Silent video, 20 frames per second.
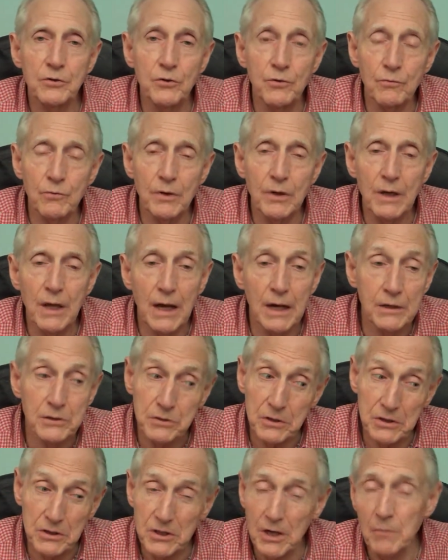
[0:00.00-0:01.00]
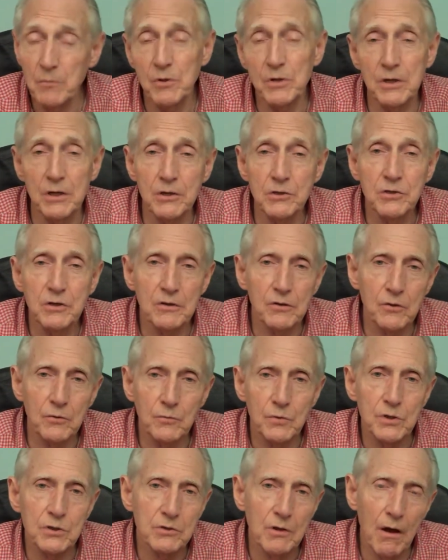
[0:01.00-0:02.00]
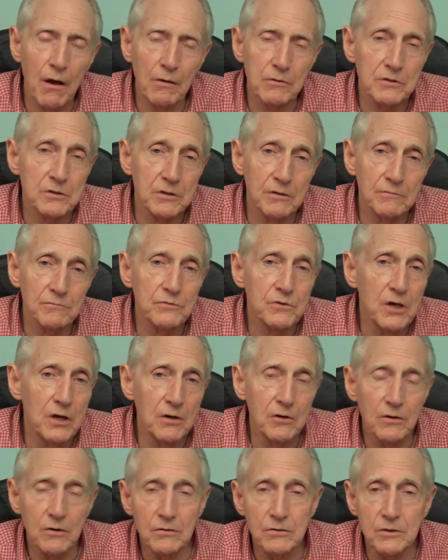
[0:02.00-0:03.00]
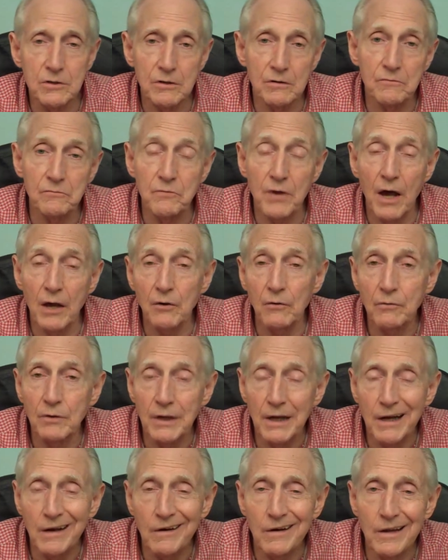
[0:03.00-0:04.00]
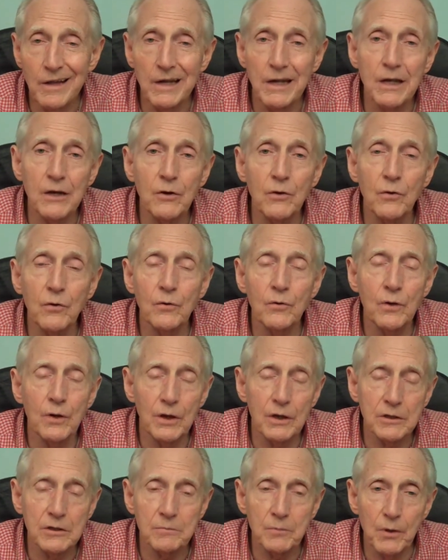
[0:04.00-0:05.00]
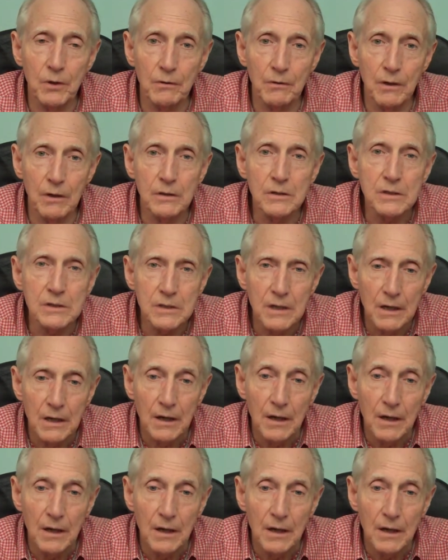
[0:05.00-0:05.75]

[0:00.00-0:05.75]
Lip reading: You realize that some of these are the results of years of not only clinical experience,